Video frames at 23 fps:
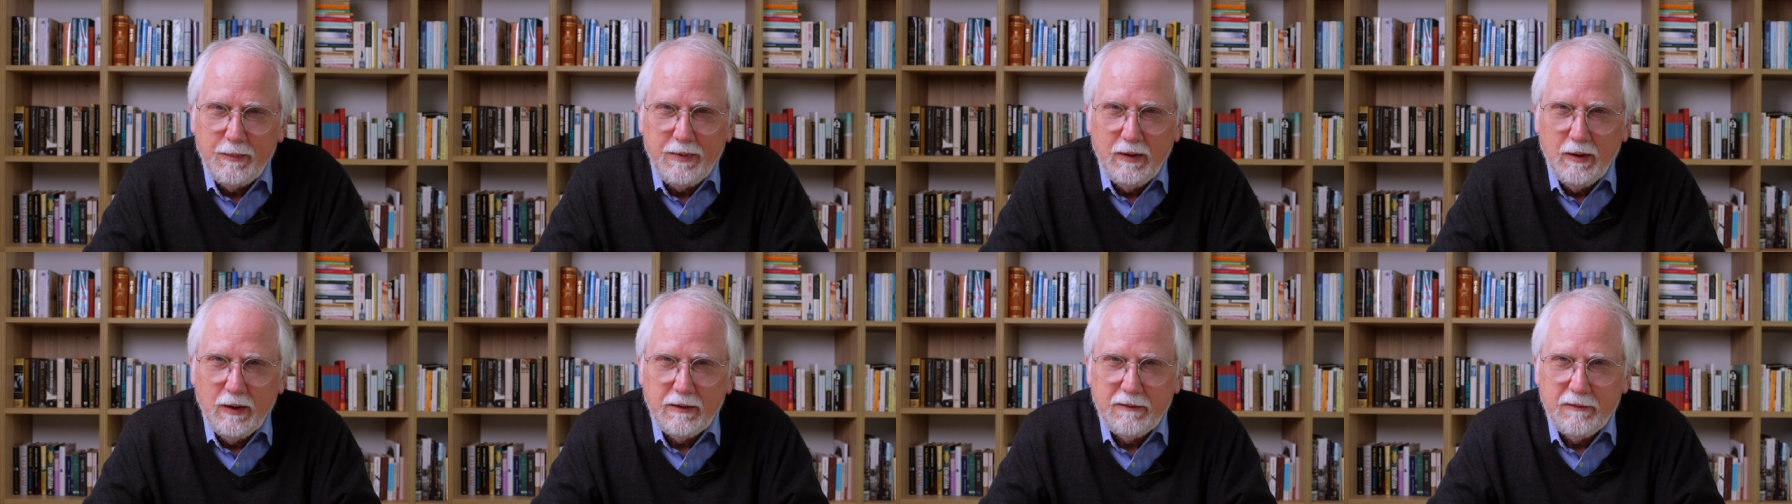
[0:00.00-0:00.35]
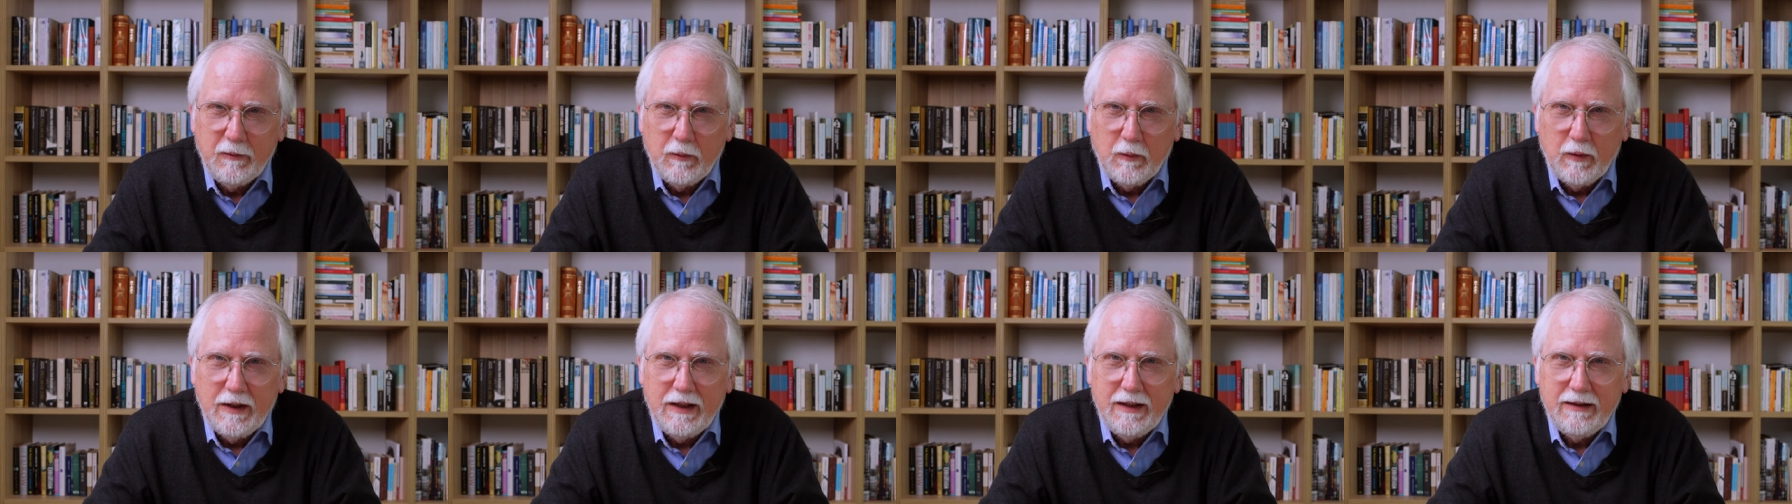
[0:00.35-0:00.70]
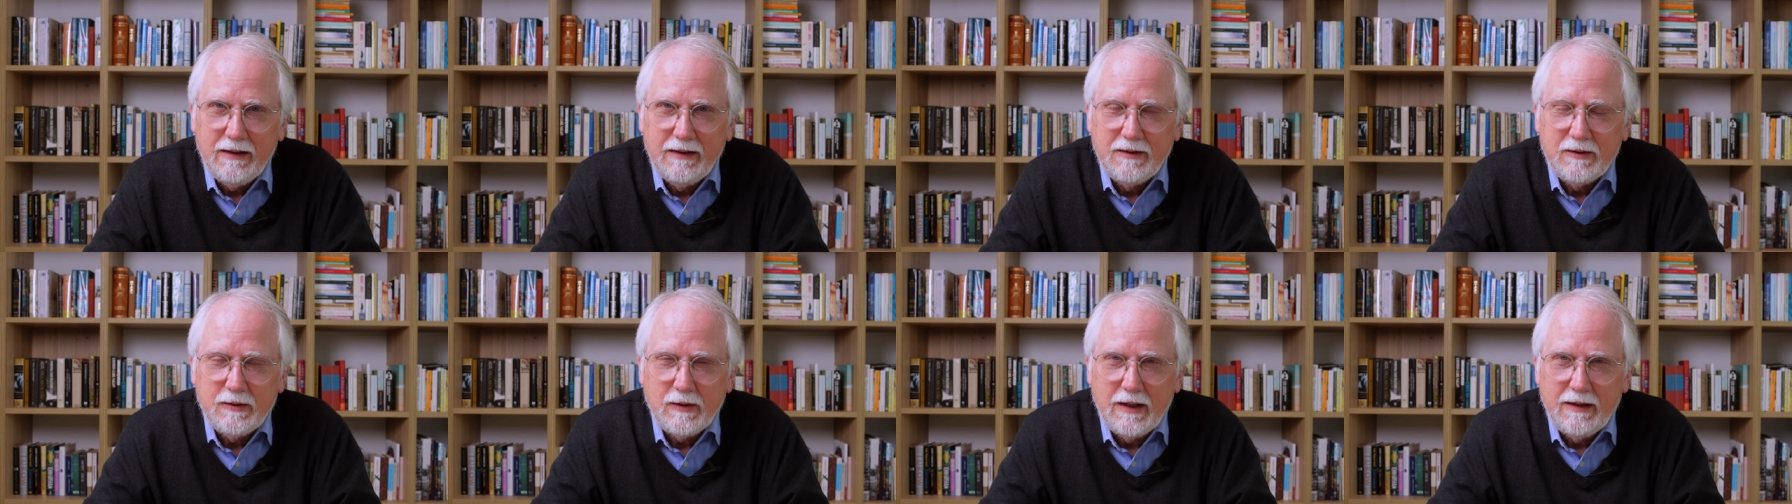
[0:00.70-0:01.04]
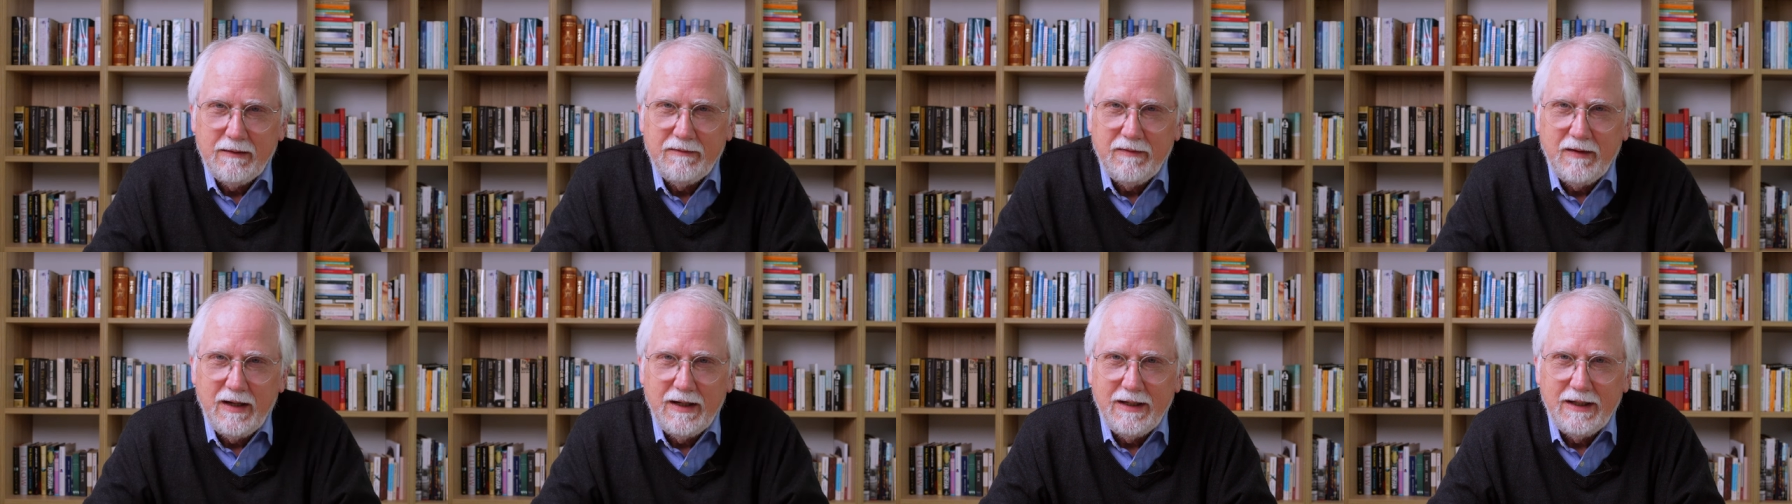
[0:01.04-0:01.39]
you look for it and try to
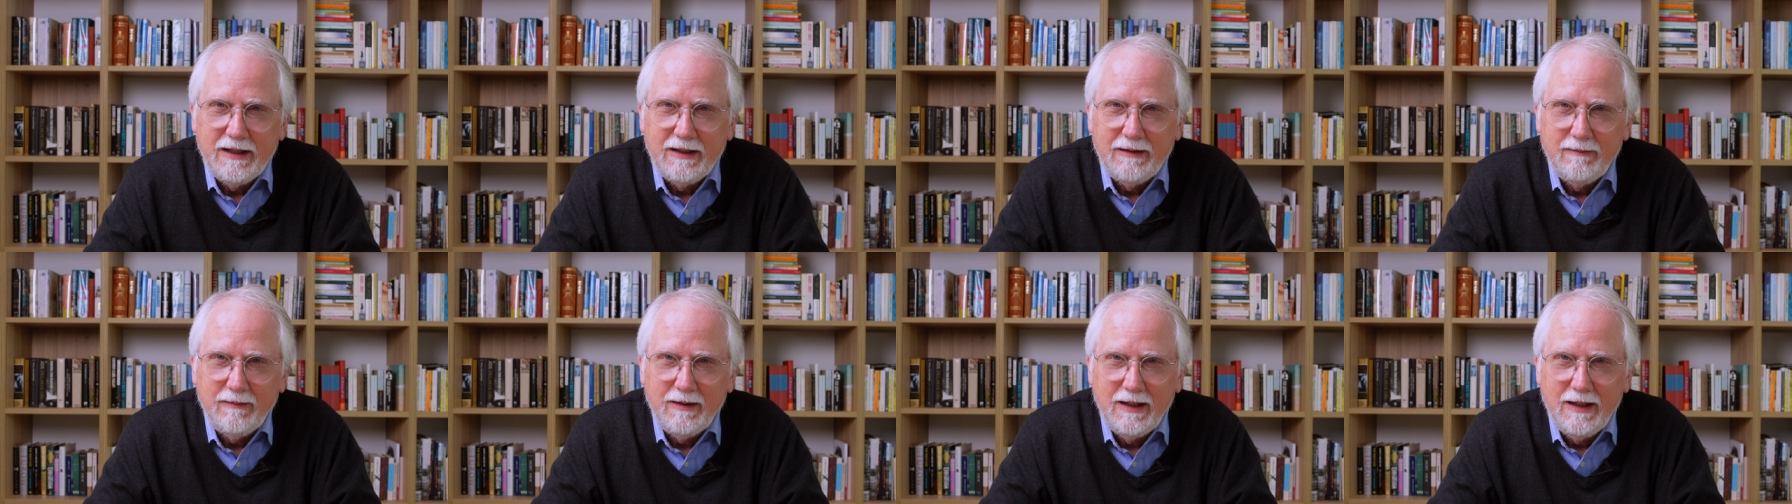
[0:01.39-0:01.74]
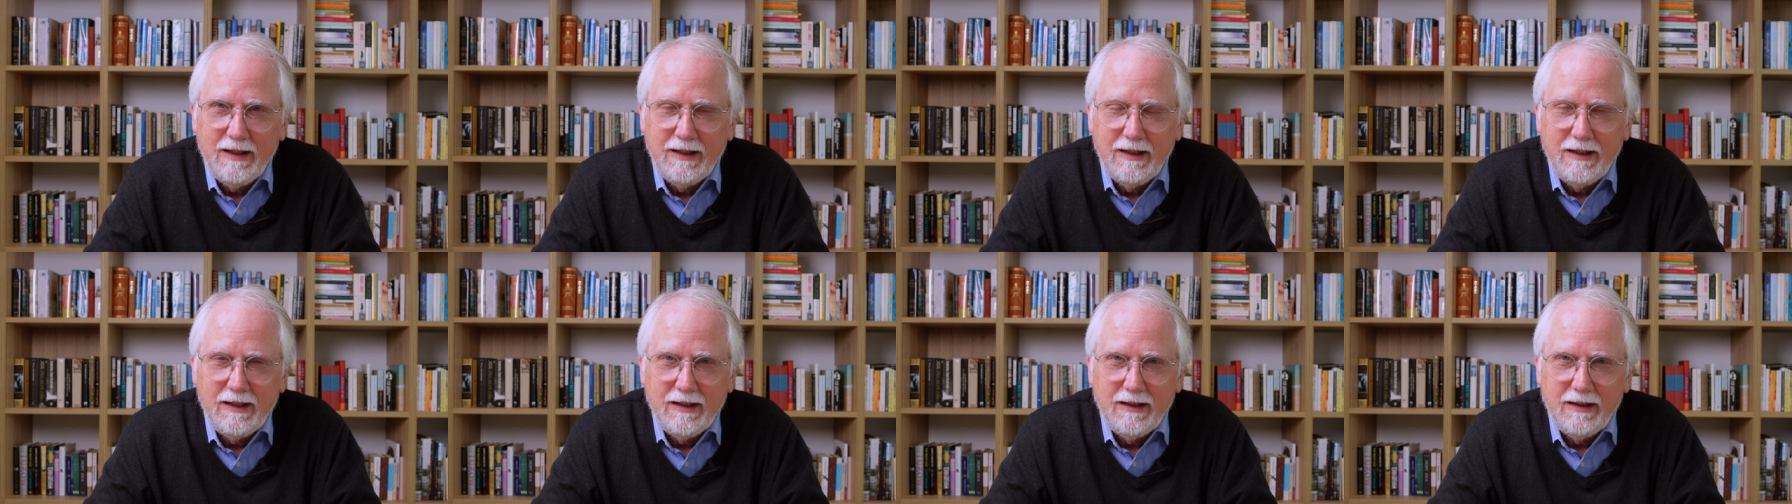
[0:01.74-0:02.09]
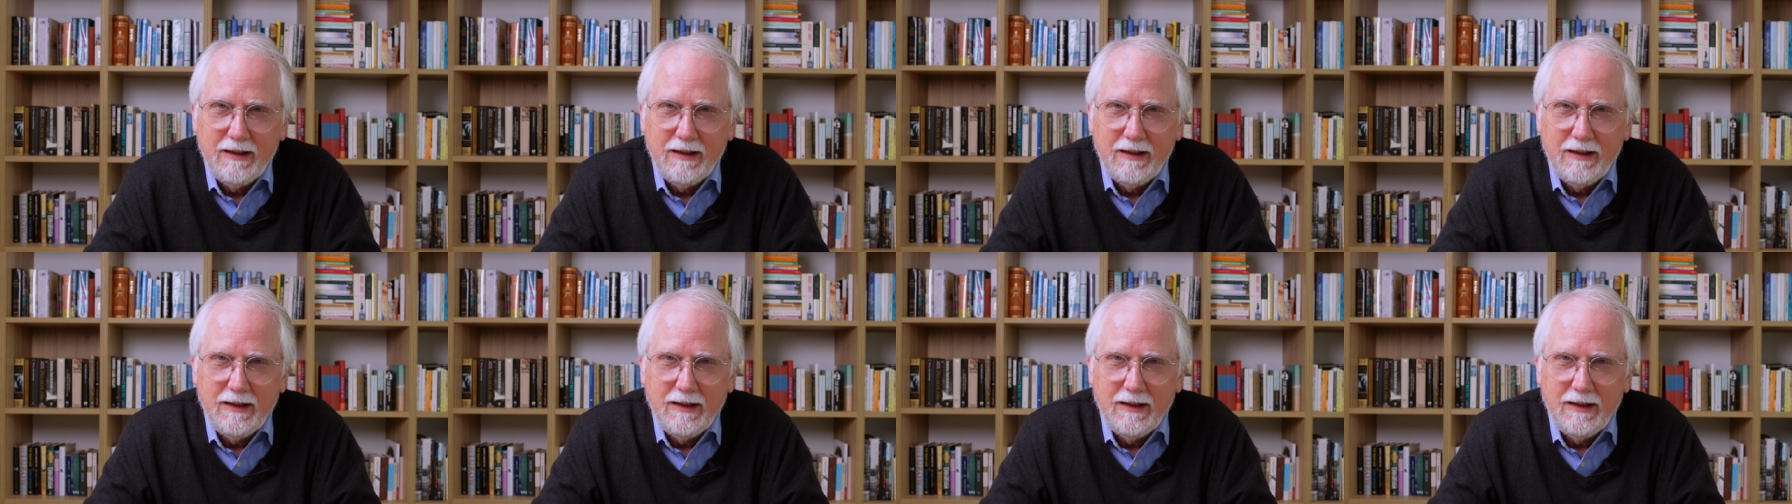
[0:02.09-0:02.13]
find it in, a,